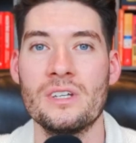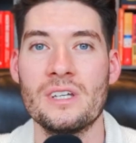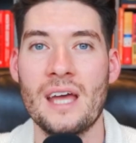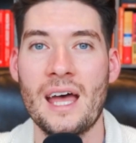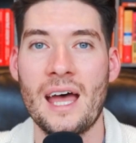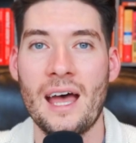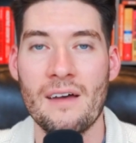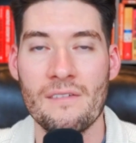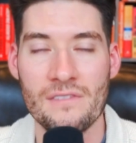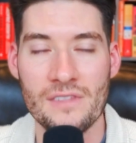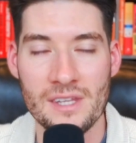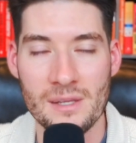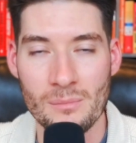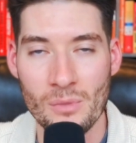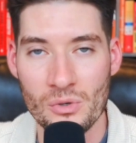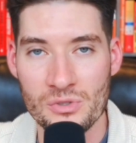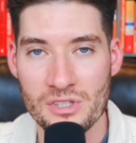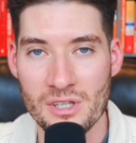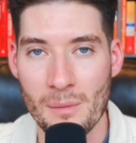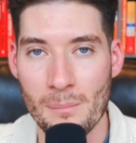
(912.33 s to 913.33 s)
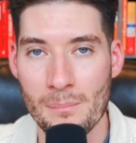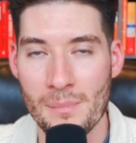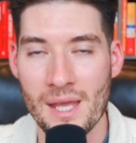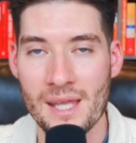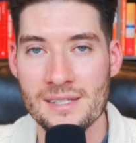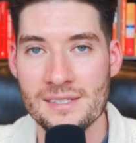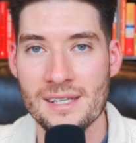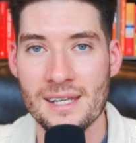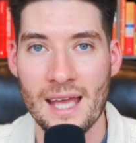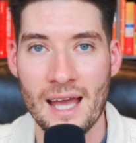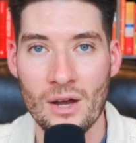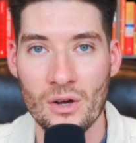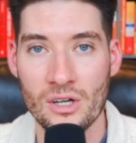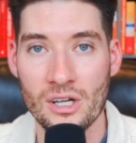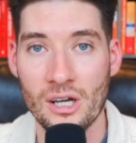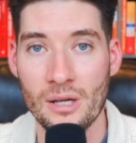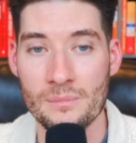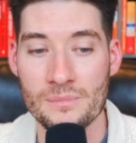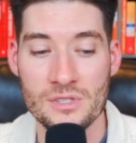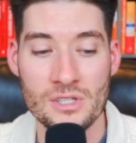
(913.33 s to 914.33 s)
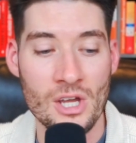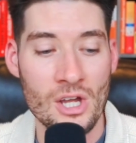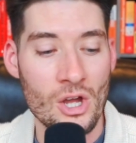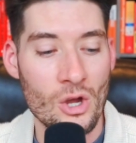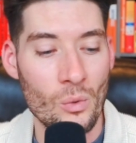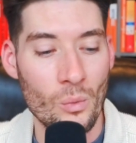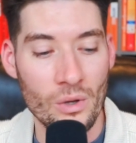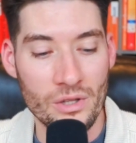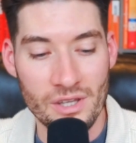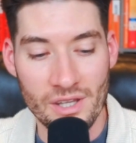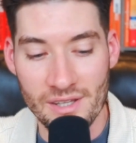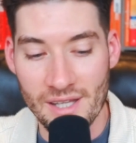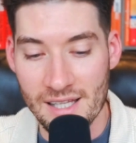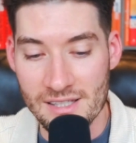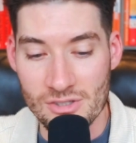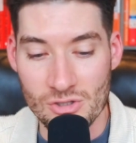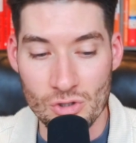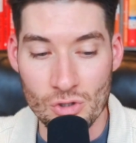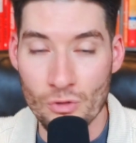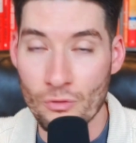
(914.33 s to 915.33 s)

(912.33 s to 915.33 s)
to have the most amazing outcomes, whether that's new